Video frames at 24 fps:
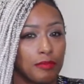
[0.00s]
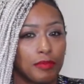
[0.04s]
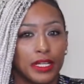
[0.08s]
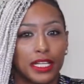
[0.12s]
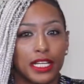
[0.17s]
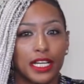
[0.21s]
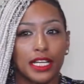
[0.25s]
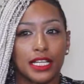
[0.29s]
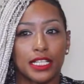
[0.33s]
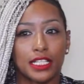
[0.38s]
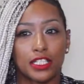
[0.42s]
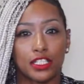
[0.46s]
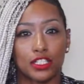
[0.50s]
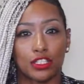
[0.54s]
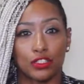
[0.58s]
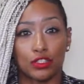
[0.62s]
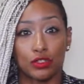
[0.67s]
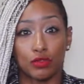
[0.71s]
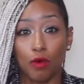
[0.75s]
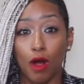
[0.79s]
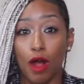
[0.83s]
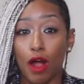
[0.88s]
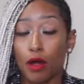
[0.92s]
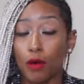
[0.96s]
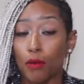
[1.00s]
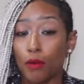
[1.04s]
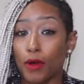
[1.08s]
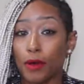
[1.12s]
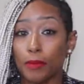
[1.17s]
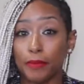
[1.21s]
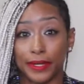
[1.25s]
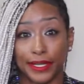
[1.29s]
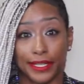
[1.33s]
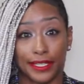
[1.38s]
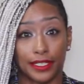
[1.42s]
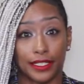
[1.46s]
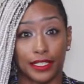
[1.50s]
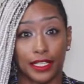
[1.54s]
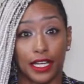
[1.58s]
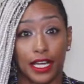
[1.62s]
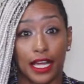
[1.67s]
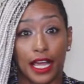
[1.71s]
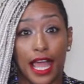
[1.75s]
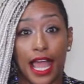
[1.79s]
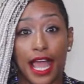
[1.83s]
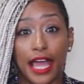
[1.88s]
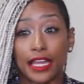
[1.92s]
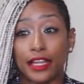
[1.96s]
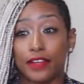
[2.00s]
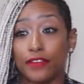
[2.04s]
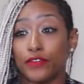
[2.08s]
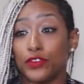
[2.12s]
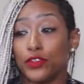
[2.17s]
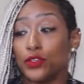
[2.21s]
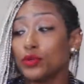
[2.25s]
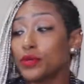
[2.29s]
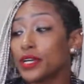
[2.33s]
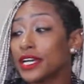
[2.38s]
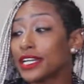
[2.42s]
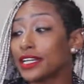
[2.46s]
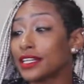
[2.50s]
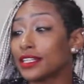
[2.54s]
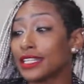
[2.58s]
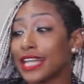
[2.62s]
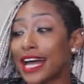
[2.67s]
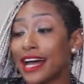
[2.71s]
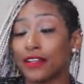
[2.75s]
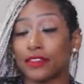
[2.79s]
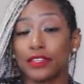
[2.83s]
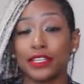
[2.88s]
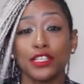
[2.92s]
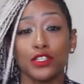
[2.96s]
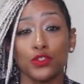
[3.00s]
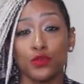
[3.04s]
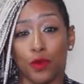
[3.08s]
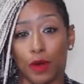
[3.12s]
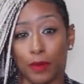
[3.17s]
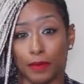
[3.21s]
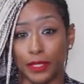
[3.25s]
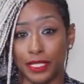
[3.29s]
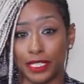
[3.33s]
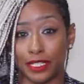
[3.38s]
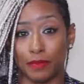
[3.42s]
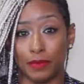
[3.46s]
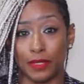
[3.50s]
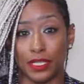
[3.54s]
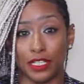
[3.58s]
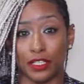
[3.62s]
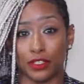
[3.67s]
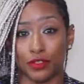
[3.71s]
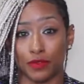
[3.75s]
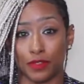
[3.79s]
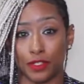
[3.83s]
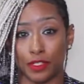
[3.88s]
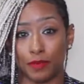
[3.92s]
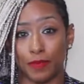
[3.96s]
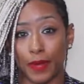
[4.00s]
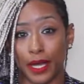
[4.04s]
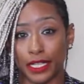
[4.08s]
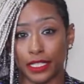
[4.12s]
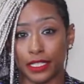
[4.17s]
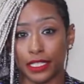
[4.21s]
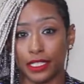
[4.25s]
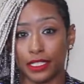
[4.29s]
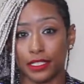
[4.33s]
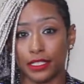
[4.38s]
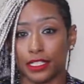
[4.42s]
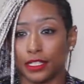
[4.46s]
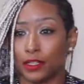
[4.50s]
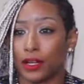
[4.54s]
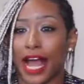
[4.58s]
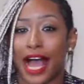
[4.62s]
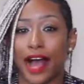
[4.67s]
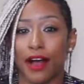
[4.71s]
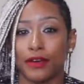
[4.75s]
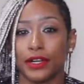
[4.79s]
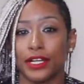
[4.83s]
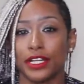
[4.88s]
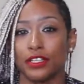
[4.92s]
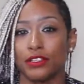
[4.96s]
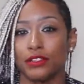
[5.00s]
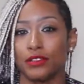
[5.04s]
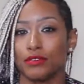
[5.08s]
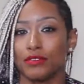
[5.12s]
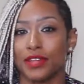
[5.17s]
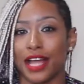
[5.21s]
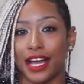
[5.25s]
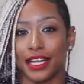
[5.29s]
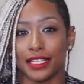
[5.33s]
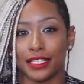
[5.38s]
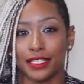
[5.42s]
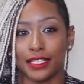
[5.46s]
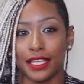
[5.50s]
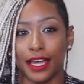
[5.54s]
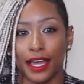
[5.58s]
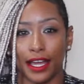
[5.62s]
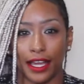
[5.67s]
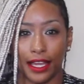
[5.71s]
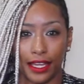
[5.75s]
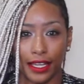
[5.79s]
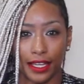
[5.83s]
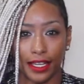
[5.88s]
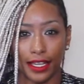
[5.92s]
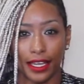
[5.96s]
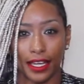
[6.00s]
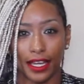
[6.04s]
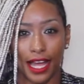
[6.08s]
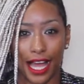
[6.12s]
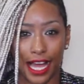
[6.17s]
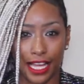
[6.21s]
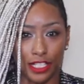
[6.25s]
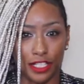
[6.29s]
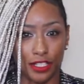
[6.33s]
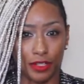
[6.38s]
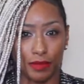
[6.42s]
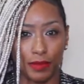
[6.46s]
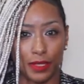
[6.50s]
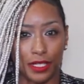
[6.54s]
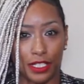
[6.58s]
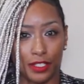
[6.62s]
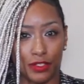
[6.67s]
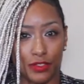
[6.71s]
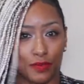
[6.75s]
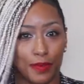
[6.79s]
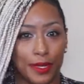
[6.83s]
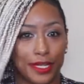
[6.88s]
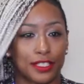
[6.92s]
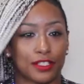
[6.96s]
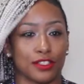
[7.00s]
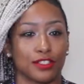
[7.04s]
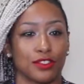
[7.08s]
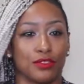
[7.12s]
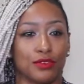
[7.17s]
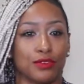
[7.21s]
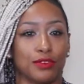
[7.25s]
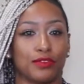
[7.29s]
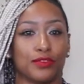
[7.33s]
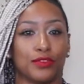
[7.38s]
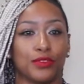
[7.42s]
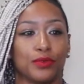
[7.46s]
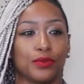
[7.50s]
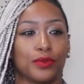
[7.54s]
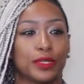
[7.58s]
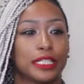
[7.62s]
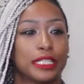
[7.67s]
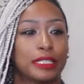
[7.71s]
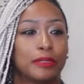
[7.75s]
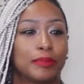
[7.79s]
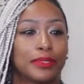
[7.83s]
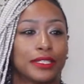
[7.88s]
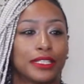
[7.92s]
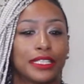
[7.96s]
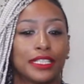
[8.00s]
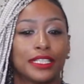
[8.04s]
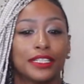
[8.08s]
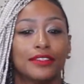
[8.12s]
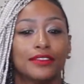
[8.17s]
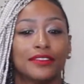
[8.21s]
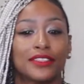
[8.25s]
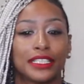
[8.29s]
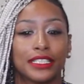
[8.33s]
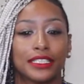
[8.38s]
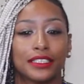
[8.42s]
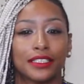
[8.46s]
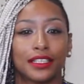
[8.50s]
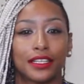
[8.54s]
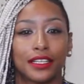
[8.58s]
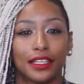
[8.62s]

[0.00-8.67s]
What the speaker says: Because you are a woman. And if you can allow this woman to be disrespected, then how can you not say, I should be disrespected too, if you really believe in